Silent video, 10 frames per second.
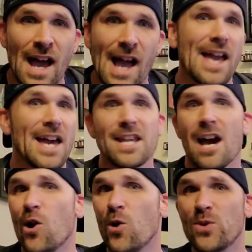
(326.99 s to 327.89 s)
And I
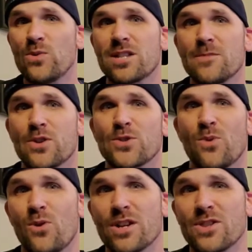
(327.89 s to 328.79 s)
hope you end up
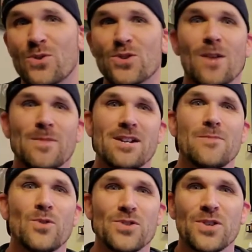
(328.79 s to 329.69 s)
exploring those, coming up
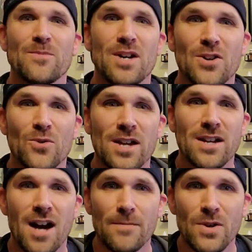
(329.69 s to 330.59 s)
with some great
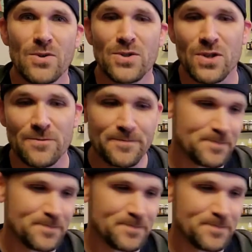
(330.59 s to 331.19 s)
combos. So